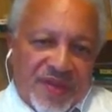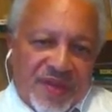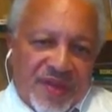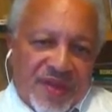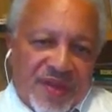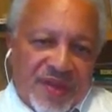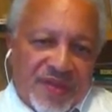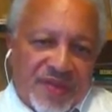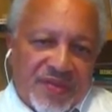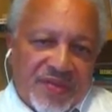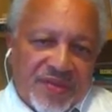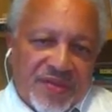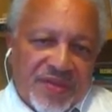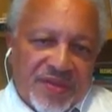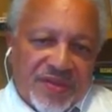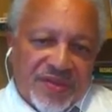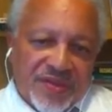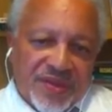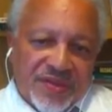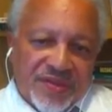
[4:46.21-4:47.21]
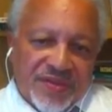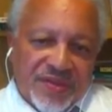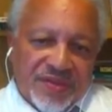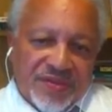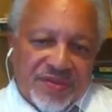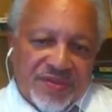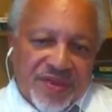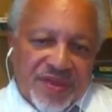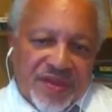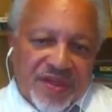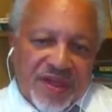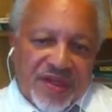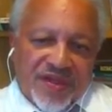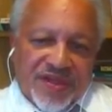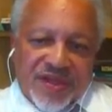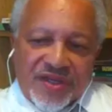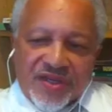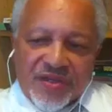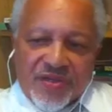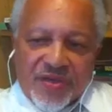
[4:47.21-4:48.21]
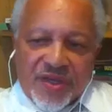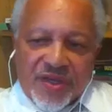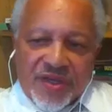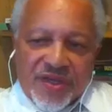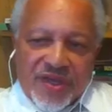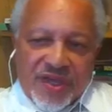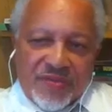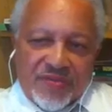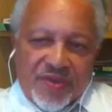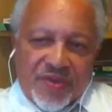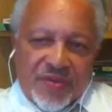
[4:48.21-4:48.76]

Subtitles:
And when you in 1929,